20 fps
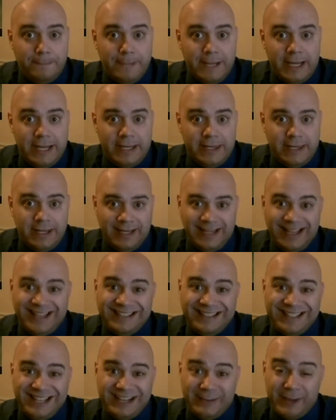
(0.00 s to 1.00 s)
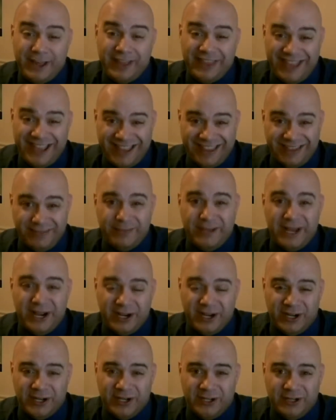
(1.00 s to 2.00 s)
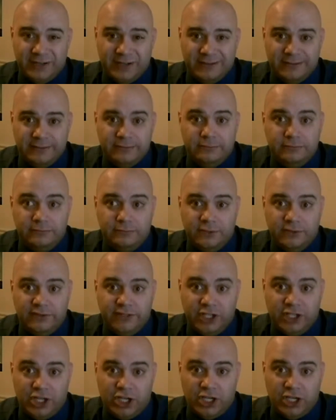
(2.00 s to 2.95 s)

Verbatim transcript: But the less said about that, the better. Moving